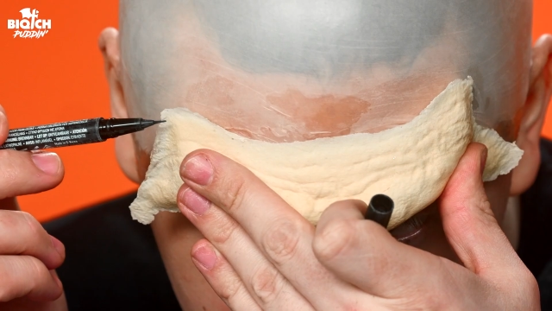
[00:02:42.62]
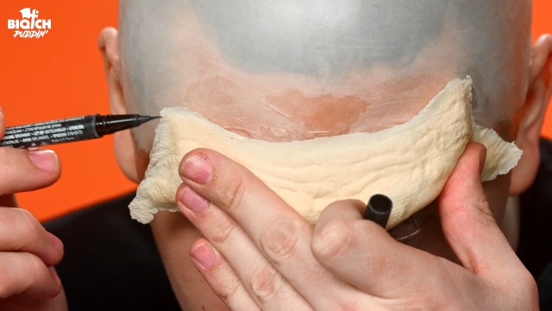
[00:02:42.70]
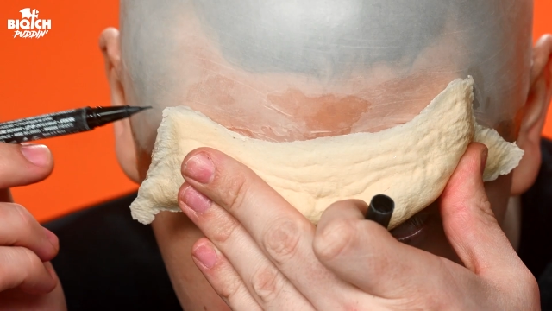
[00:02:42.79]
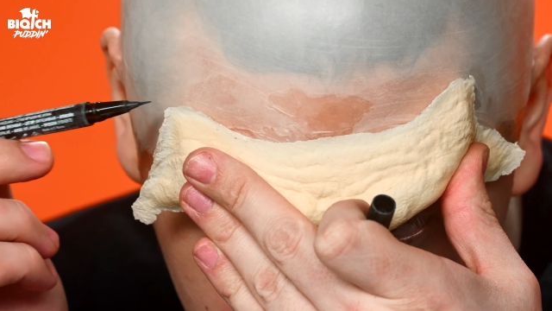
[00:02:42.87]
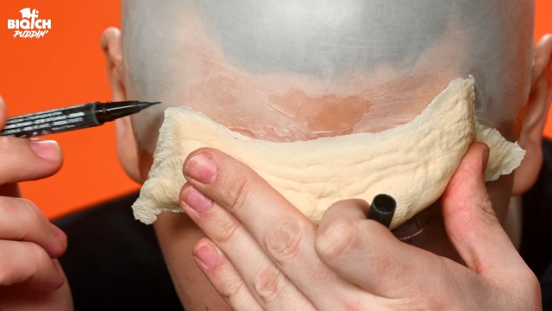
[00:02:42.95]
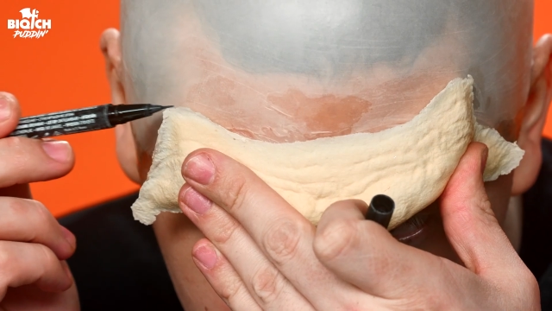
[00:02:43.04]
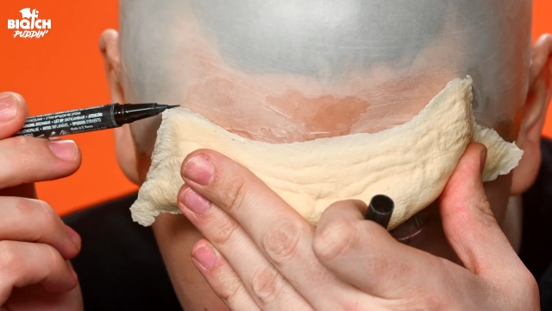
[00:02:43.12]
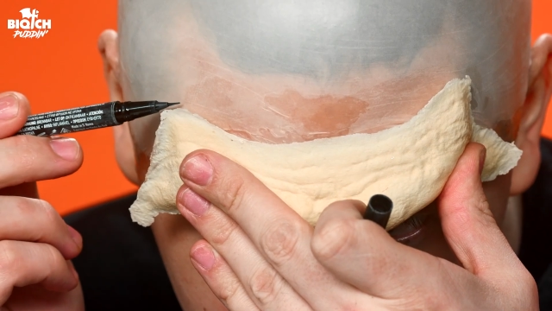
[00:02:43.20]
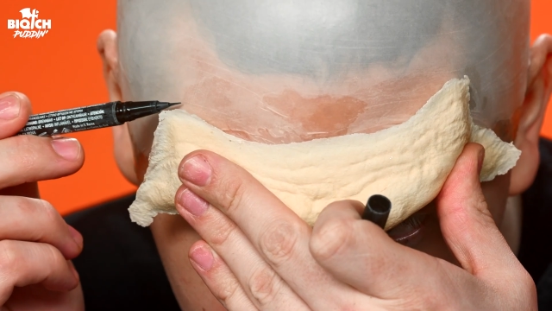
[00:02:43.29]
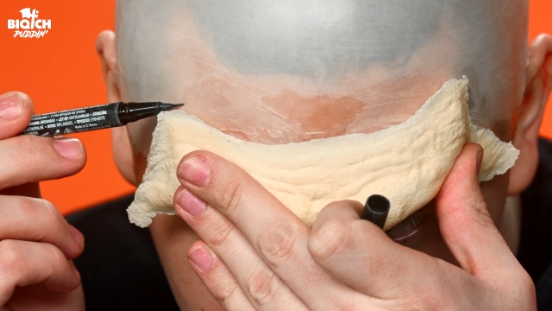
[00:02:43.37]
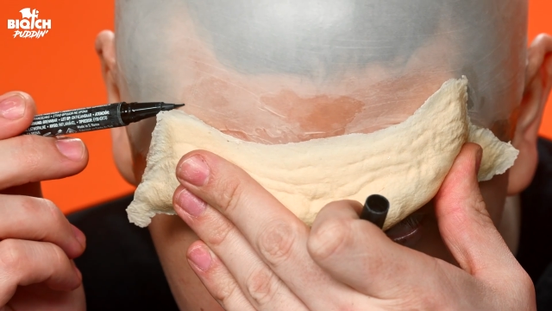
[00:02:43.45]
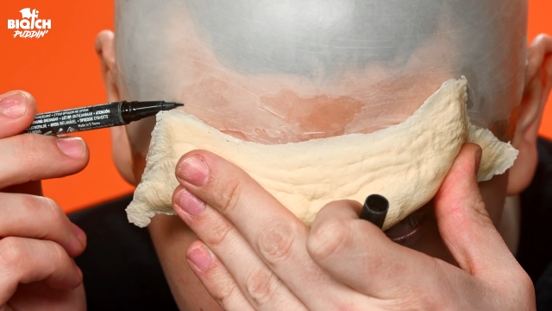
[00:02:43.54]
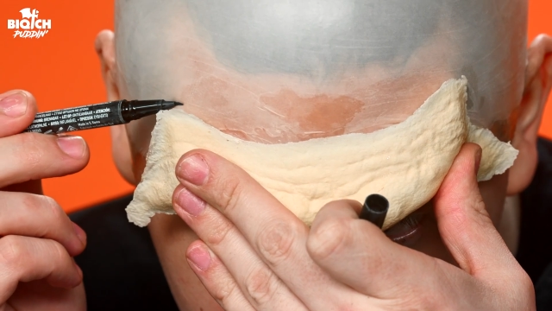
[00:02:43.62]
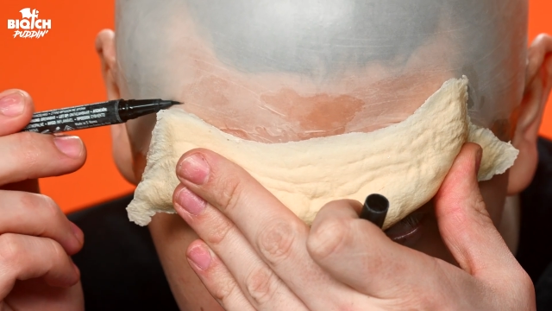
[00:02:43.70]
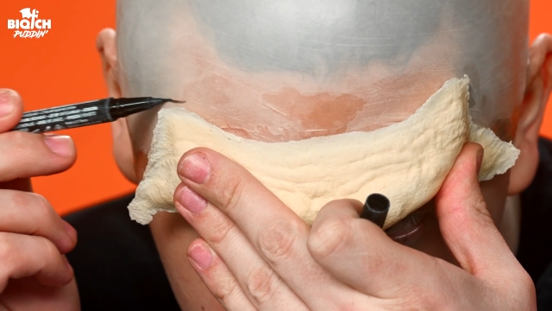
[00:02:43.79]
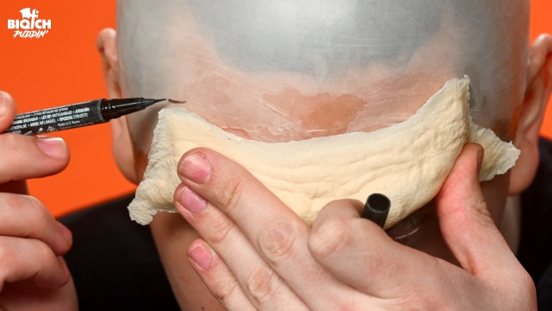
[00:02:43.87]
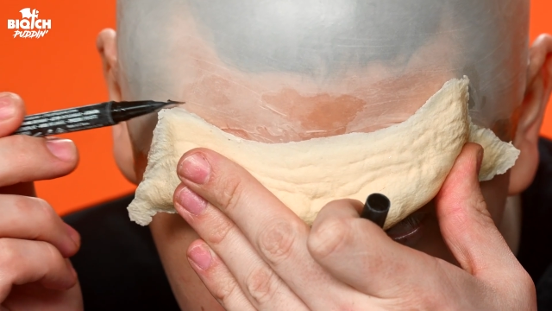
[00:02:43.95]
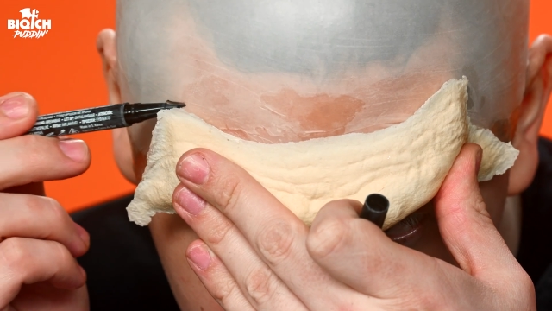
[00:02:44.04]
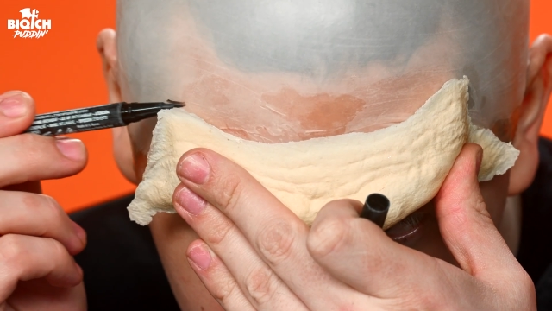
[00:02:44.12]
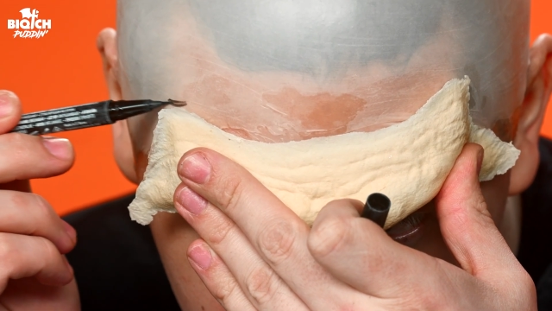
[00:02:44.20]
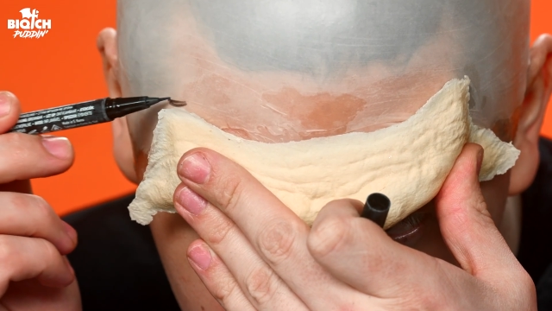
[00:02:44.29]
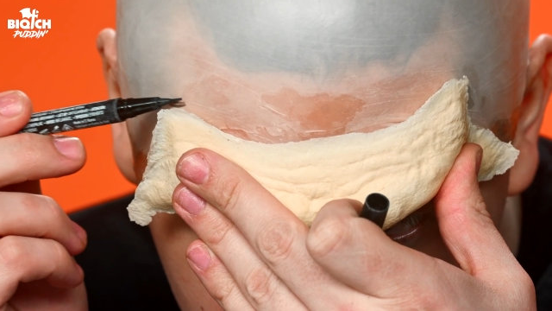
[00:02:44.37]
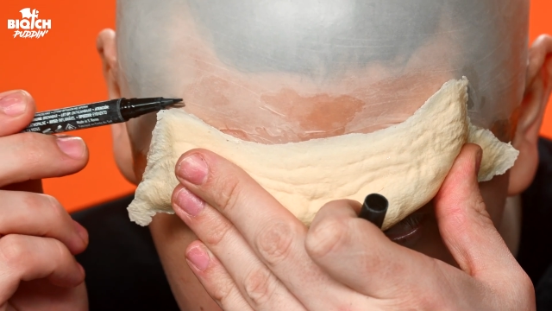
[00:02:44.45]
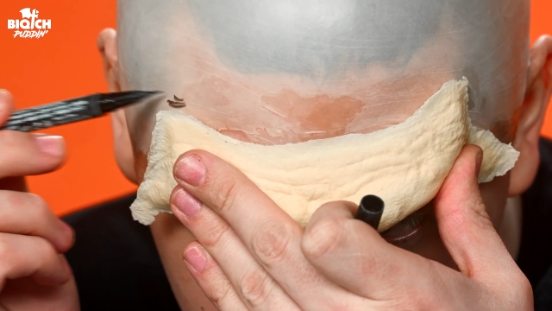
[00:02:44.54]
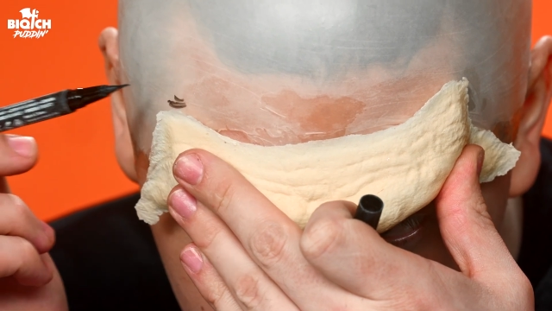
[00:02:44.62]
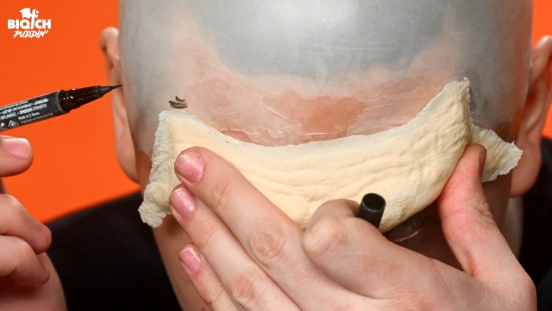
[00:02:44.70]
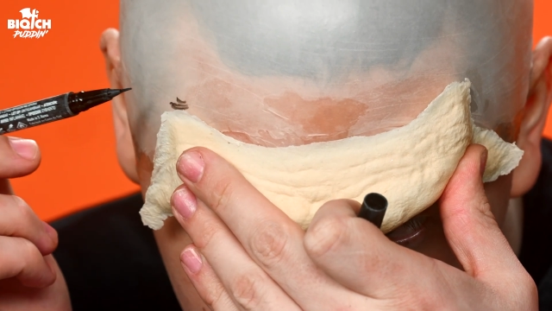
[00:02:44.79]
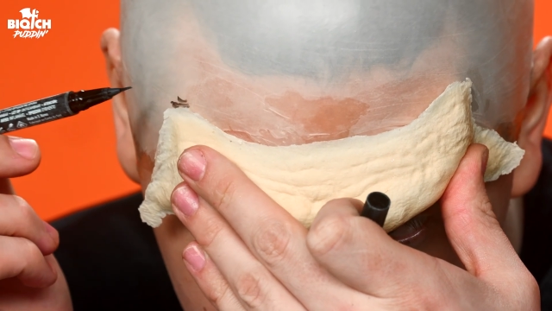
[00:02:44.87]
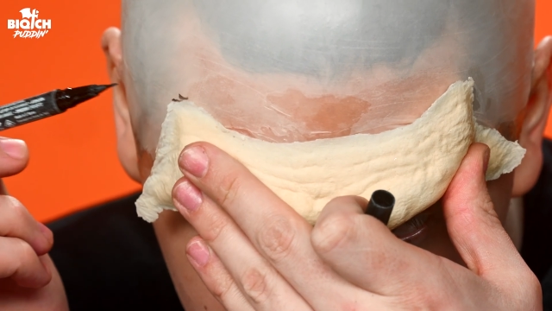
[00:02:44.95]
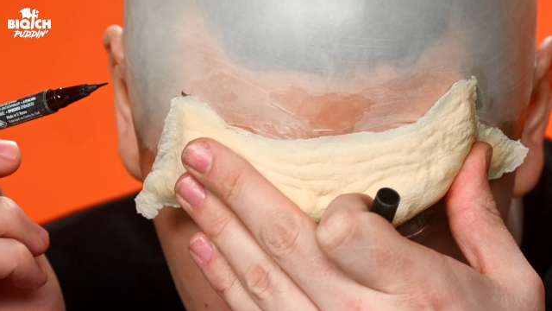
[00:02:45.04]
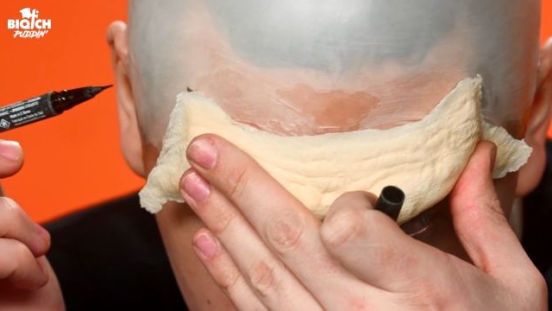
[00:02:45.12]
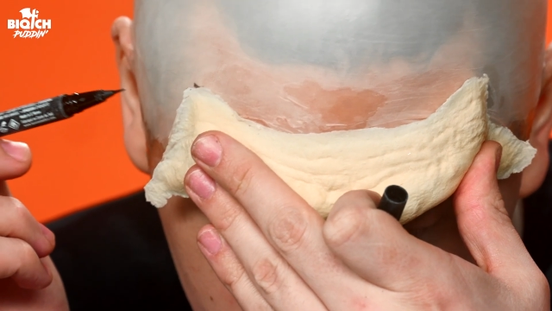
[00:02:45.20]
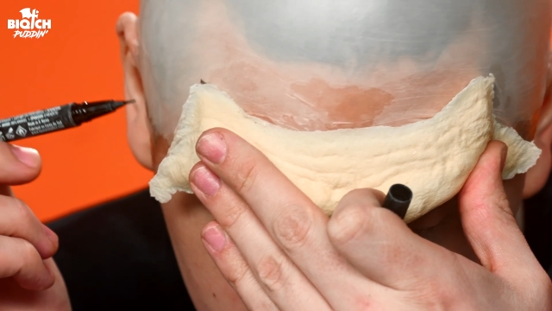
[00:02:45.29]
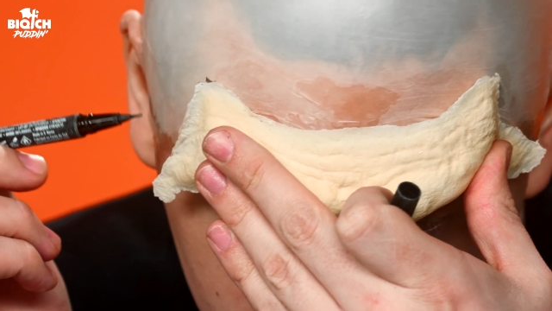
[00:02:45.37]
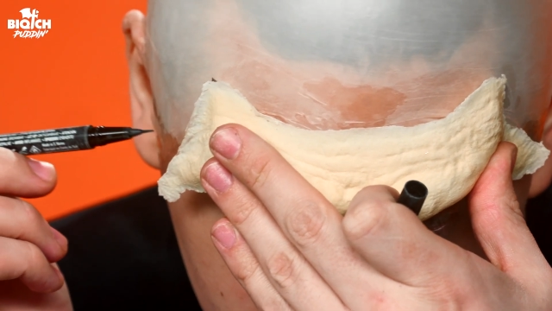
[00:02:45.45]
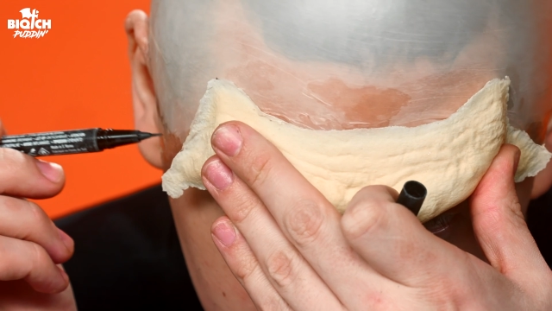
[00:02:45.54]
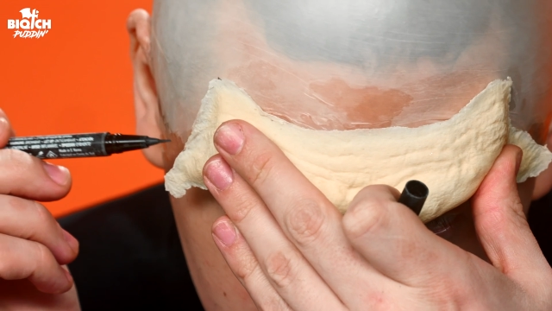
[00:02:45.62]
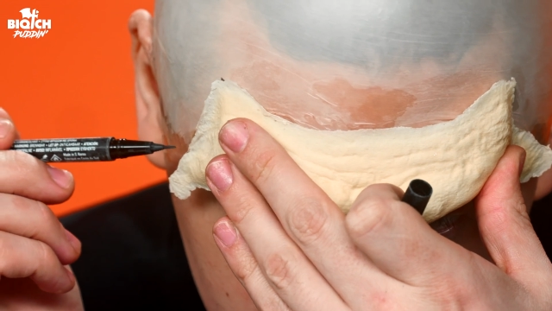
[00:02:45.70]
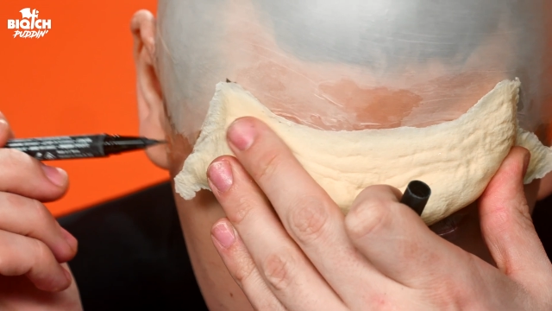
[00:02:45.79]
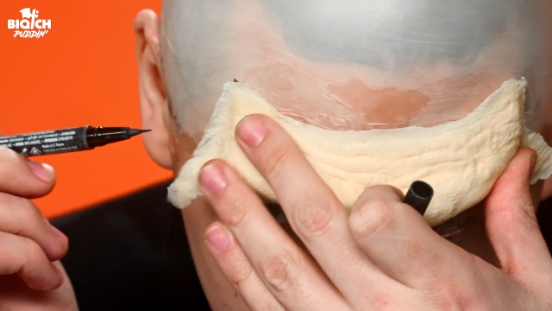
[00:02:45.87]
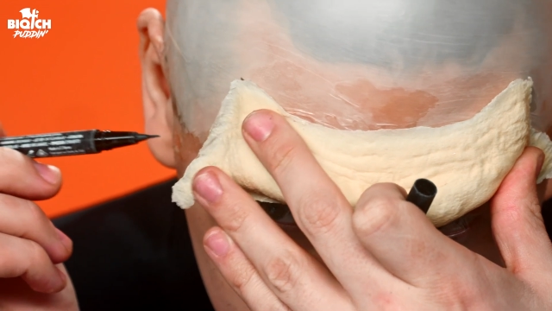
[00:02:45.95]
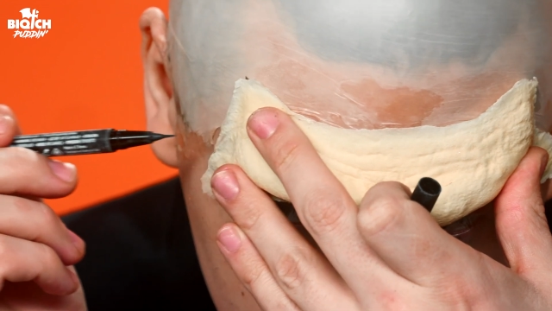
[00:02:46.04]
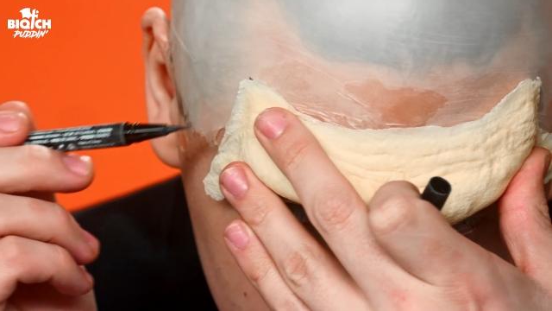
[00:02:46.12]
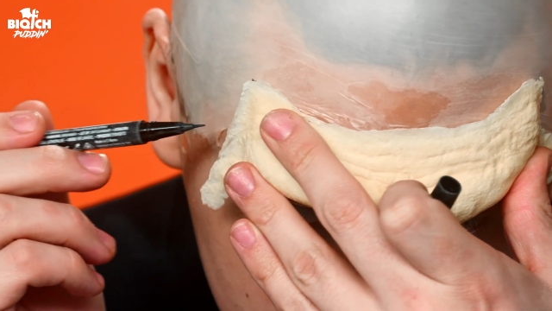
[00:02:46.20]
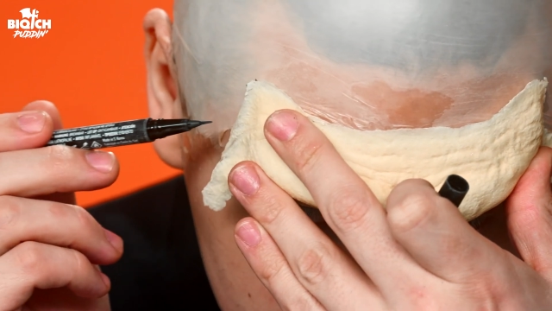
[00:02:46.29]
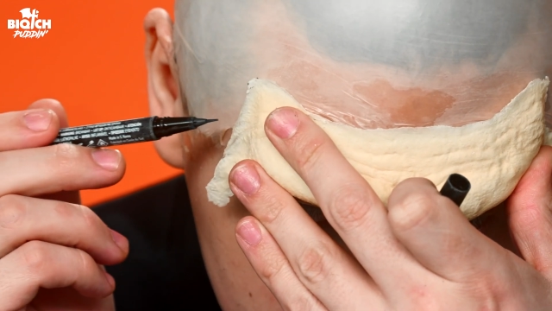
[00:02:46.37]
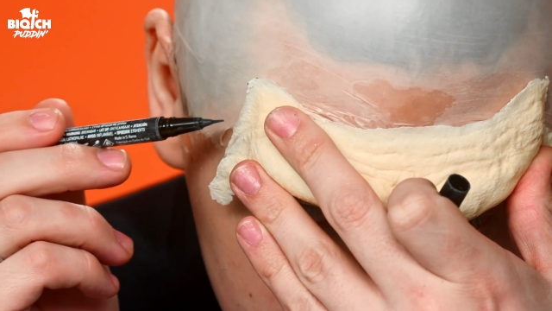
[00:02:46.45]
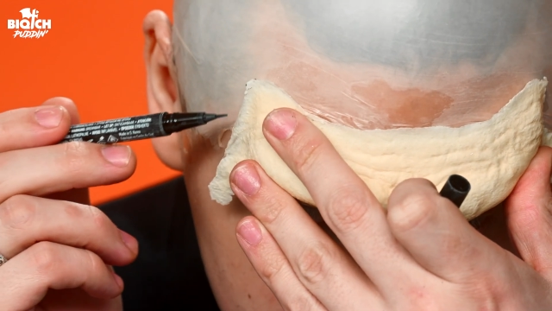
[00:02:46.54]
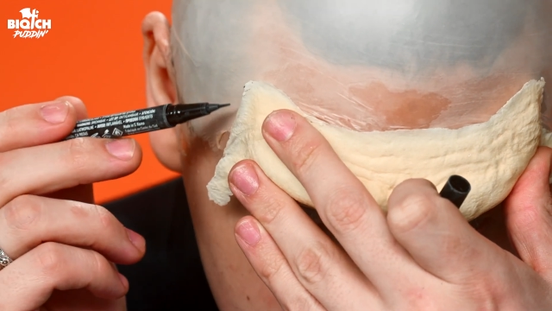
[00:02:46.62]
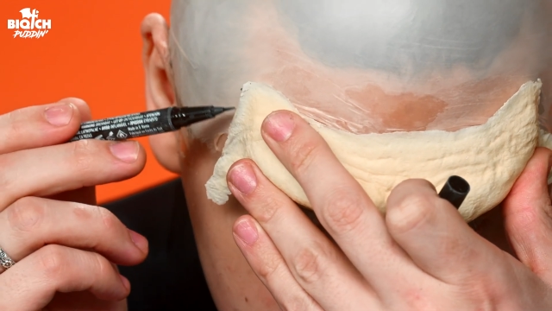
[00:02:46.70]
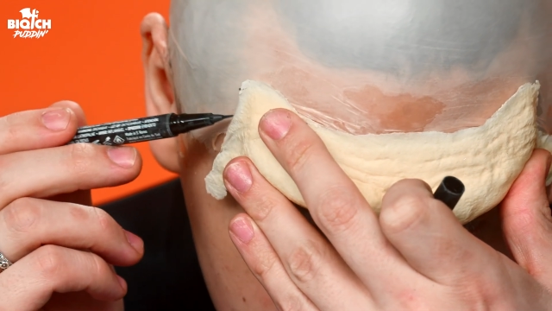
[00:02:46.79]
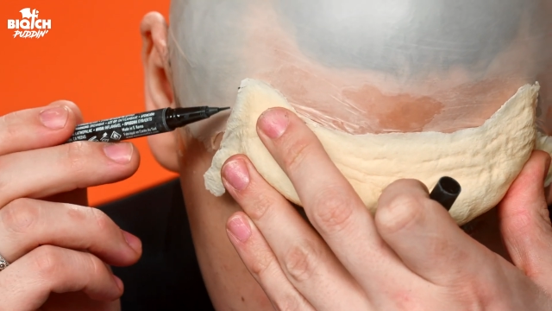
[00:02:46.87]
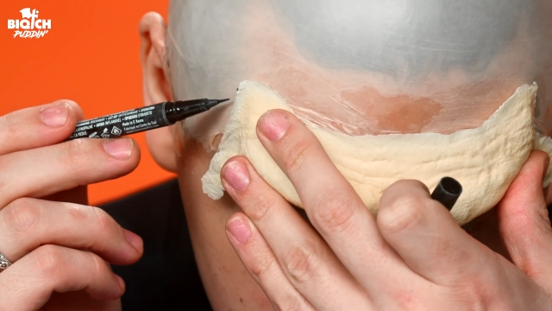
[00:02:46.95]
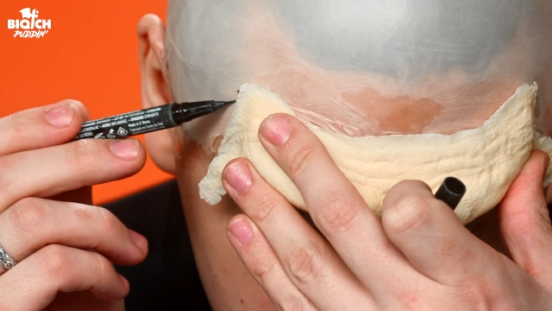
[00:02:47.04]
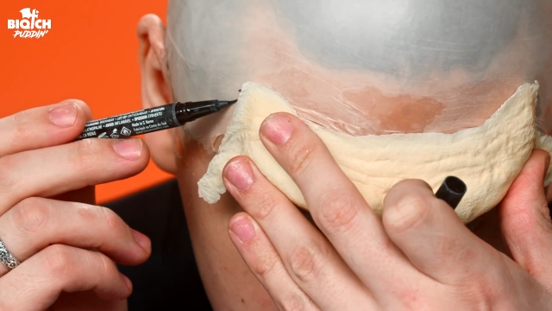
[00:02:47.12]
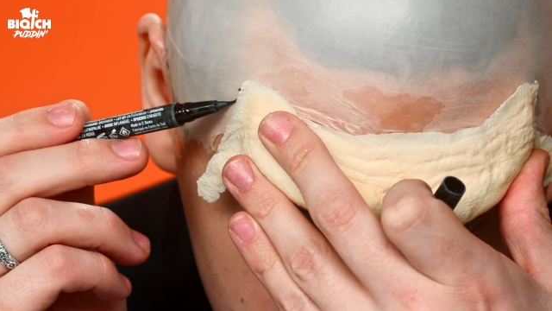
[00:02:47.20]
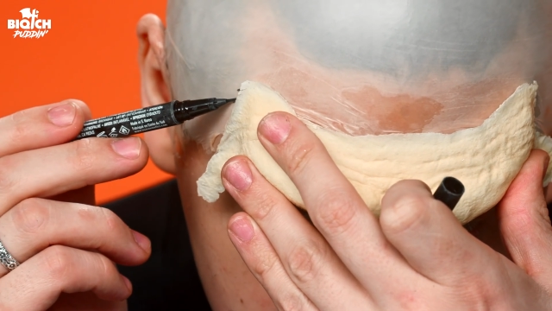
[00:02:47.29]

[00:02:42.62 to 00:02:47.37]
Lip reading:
Nobody's mouth can be seen.